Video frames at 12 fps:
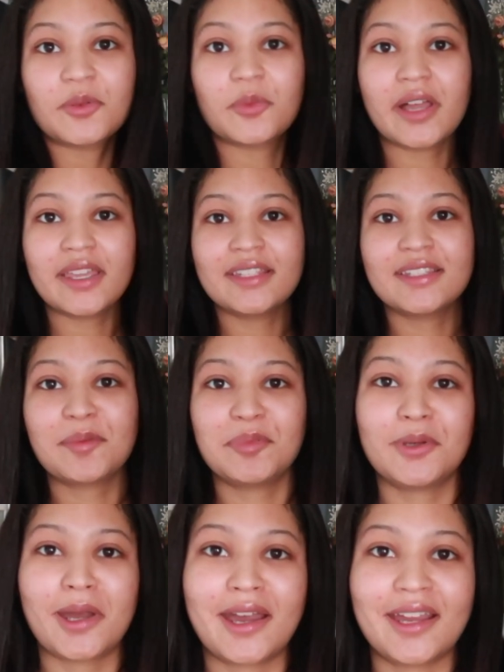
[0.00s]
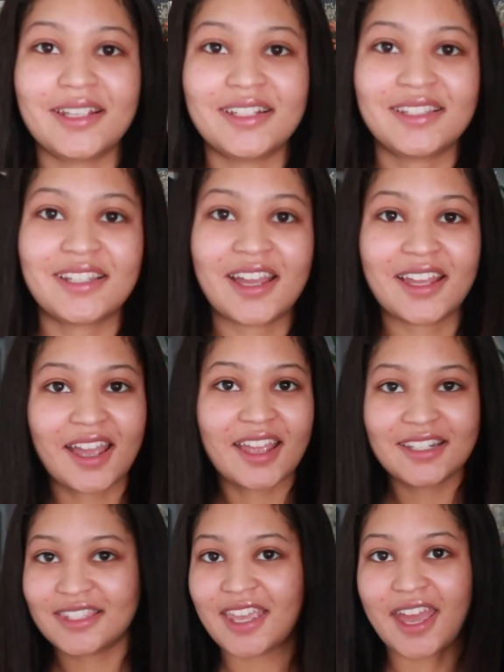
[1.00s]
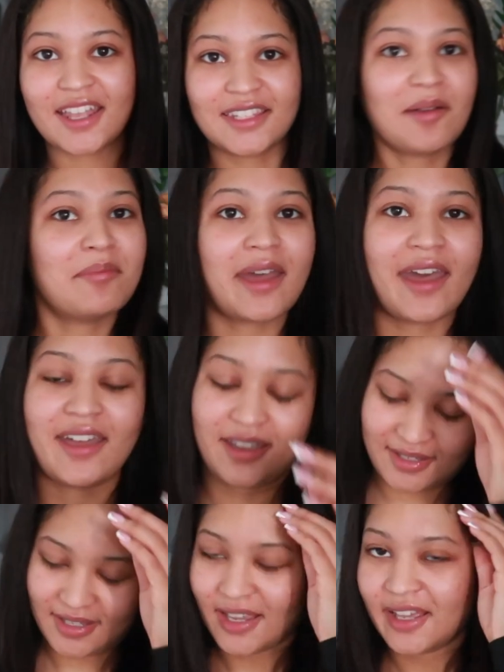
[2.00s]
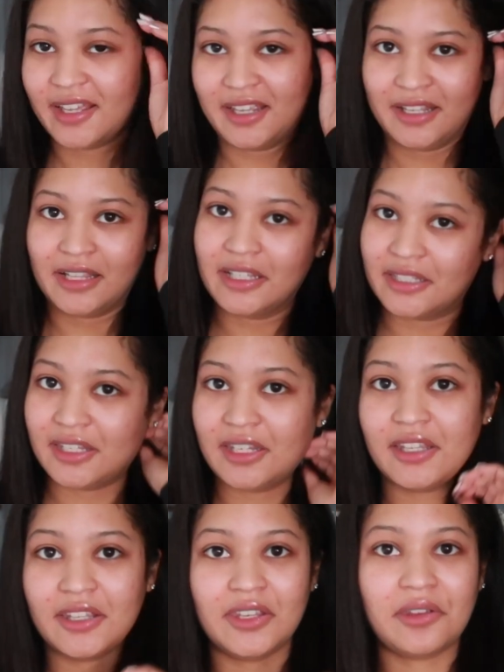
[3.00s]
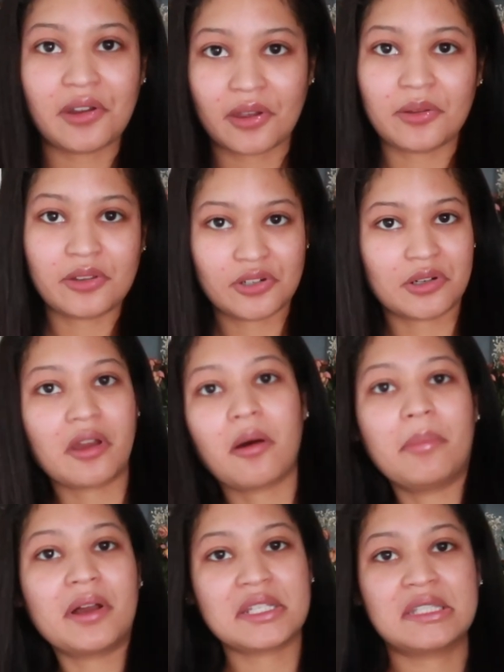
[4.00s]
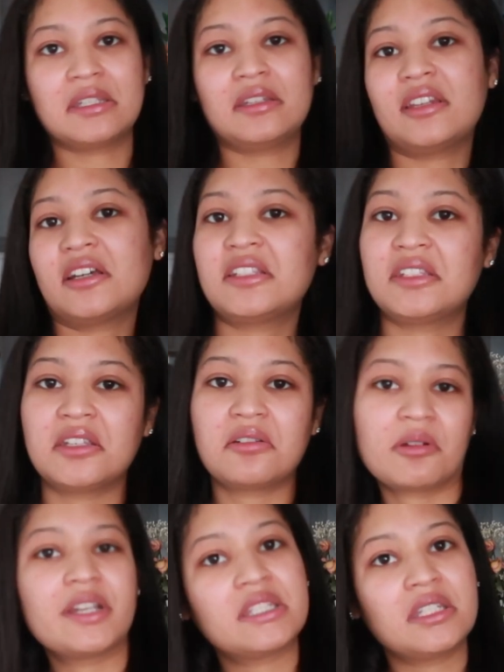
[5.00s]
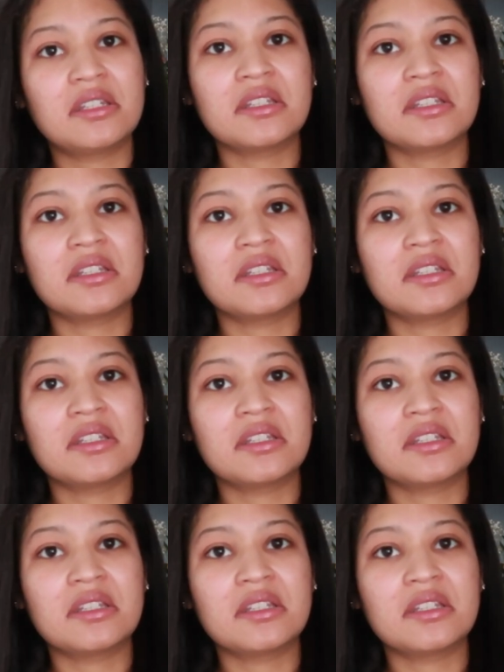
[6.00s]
what is up you guys it's Yaz I'm back looking you know the drill busted dusted crusty